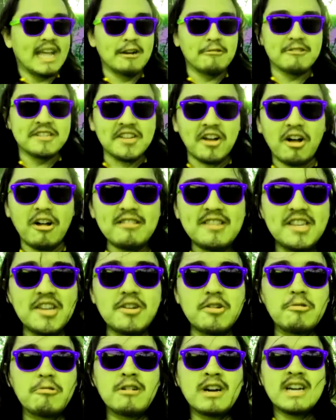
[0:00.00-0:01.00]
And it was all
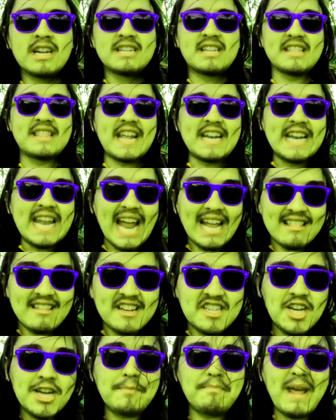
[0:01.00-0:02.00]
due to the
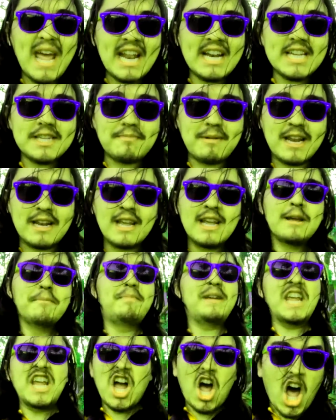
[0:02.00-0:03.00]
negligent management
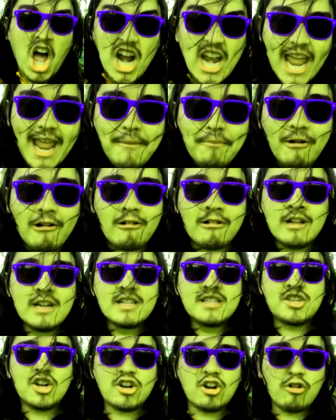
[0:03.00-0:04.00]
being unable
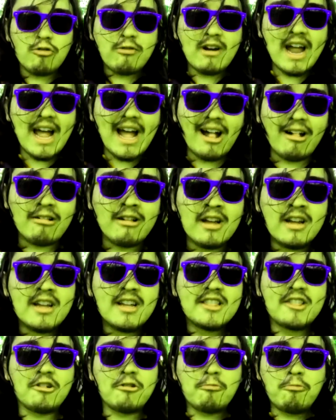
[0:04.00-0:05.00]
to corral
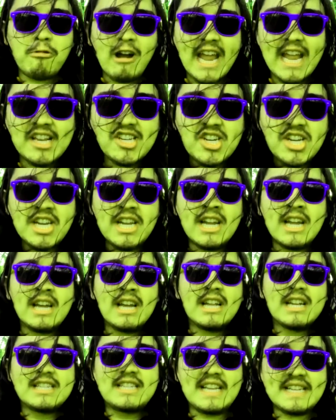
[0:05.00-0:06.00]
their wagey,
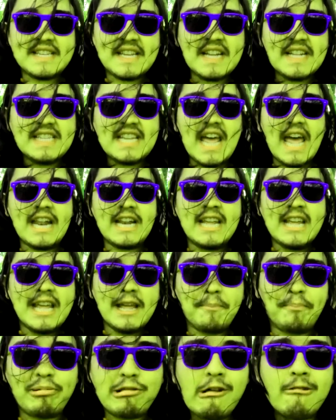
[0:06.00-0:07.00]
discontent
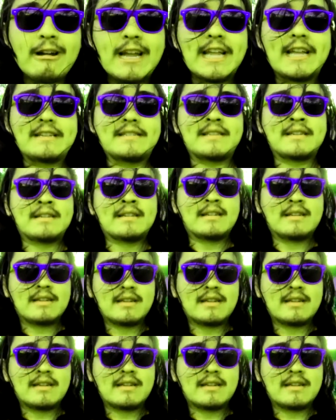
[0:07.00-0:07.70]
employees.